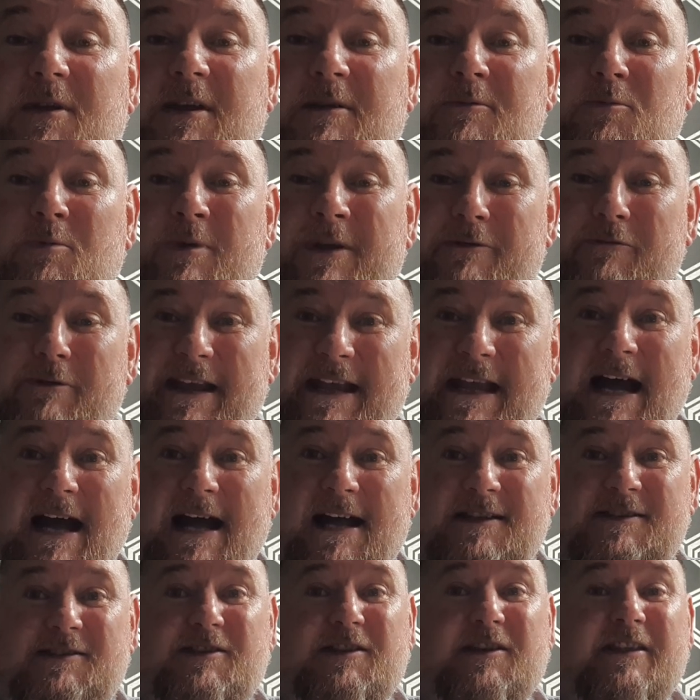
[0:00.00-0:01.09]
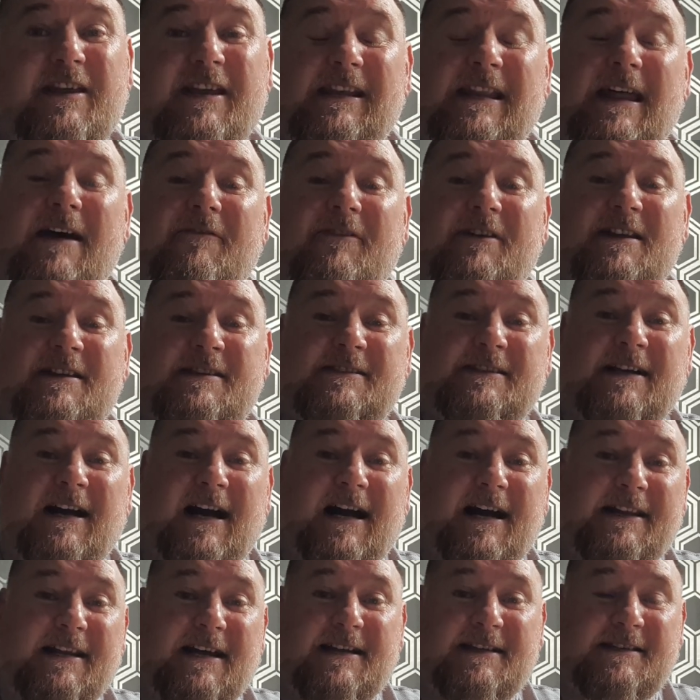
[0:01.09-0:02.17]
With regards to the
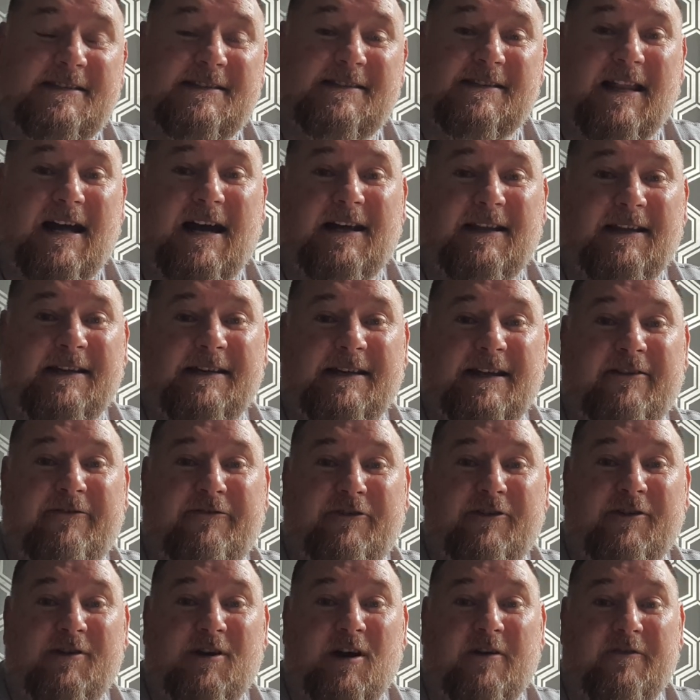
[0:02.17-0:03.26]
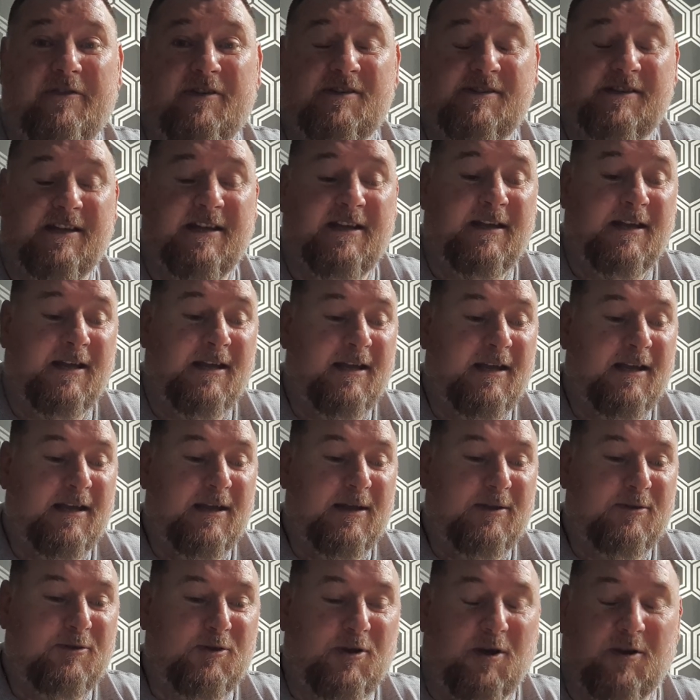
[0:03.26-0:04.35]
11-a-side, that's slightly different. Obviously,
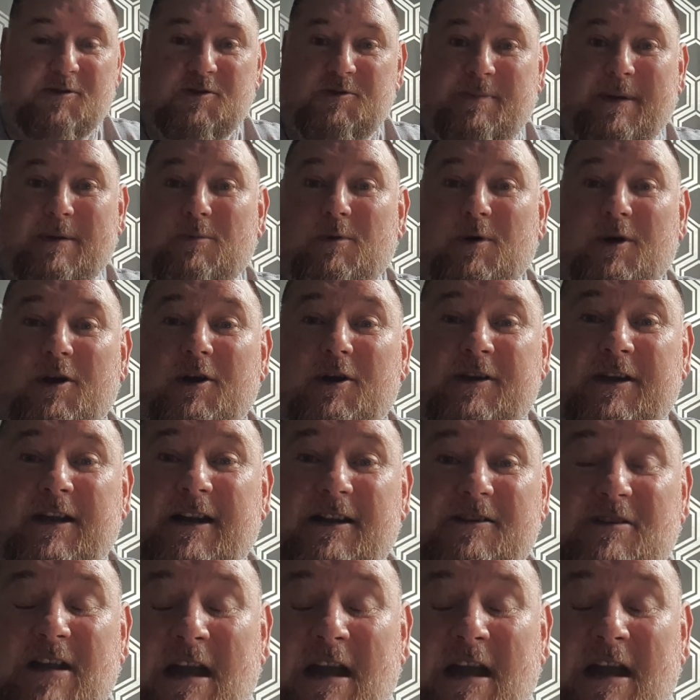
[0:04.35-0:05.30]
John's been working,